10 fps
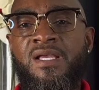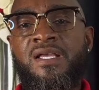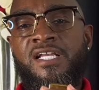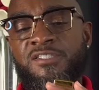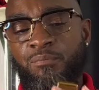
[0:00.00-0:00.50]

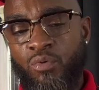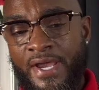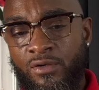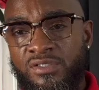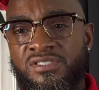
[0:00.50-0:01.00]
It's
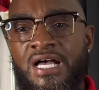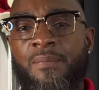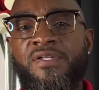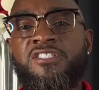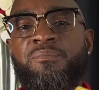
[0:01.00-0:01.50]
bright on
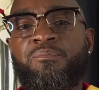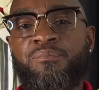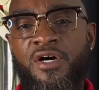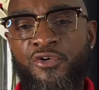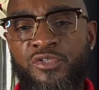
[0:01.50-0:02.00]
top and it's
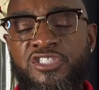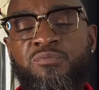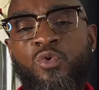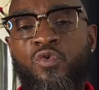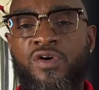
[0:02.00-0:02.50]
buttery
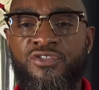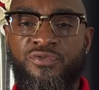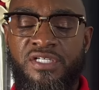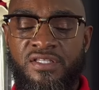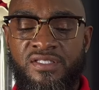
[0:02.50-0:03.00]
smooth
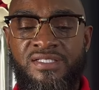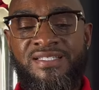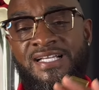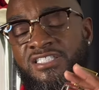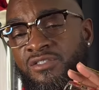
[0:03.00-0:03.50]
underneath it.
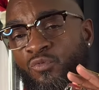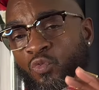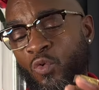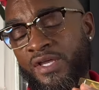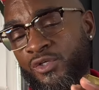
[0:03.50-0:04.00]
That's the
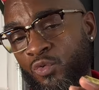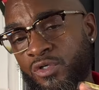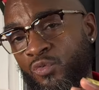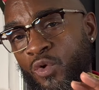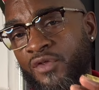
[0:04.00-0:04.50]
way you
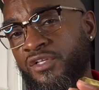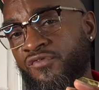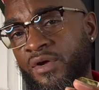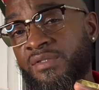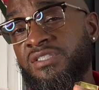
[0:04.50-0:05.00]
can wear this
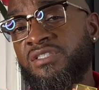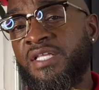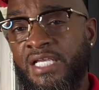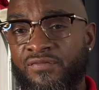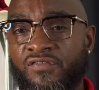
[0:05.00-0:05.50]
fragrance and
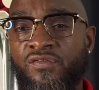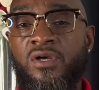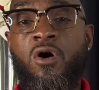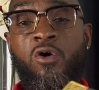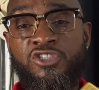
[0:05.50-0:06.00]
think of it
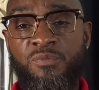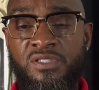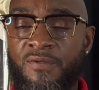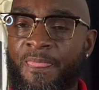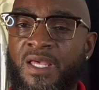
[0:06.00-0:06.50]
ultimately.